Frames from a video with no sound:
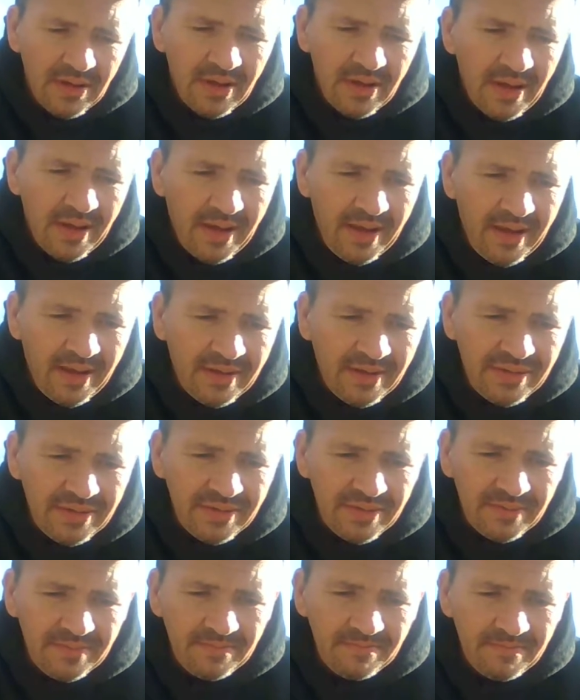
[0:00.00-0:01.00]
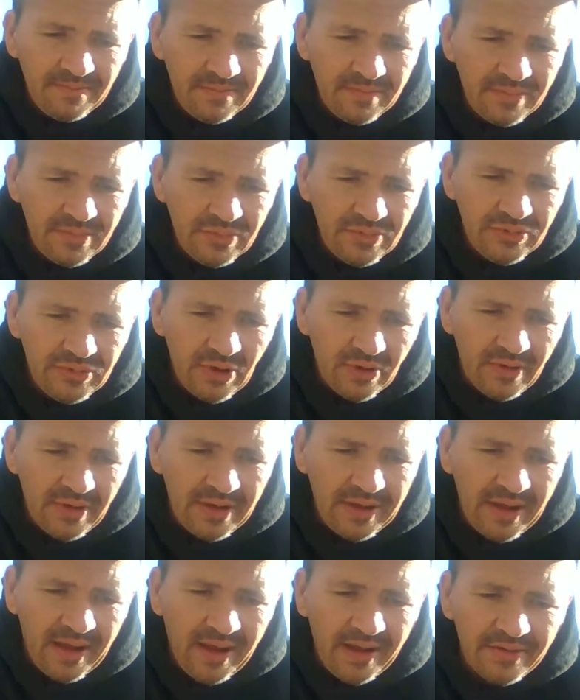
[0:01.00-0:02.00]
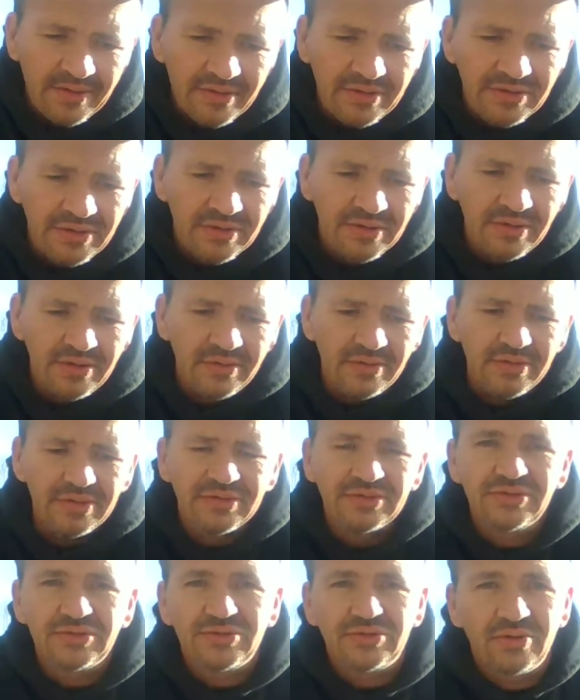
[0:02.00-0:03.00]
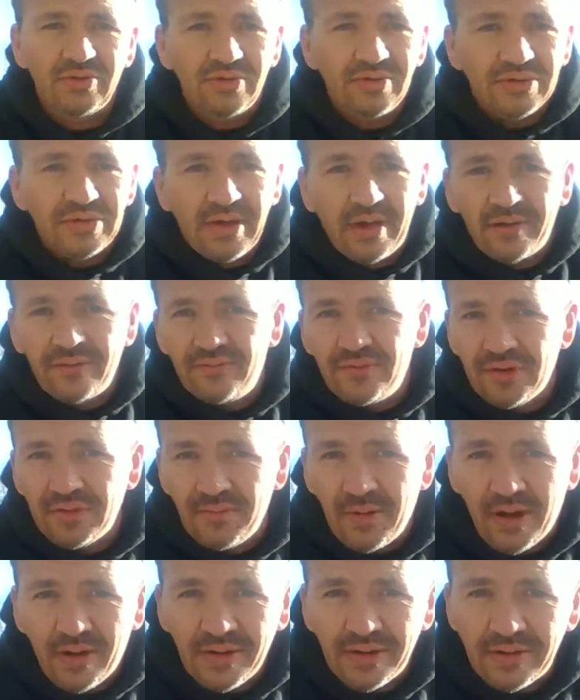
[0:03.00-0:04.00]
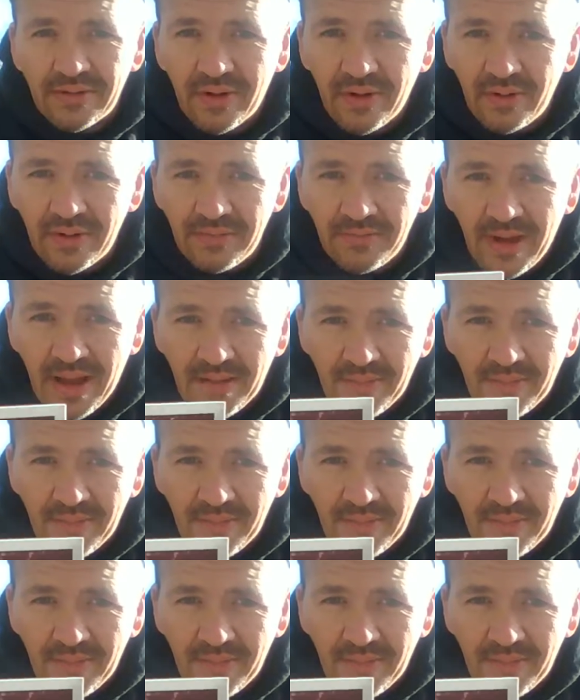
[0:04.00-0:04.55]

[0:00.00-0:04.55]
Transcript: And Derek Anderson, who is surely not a football hero in my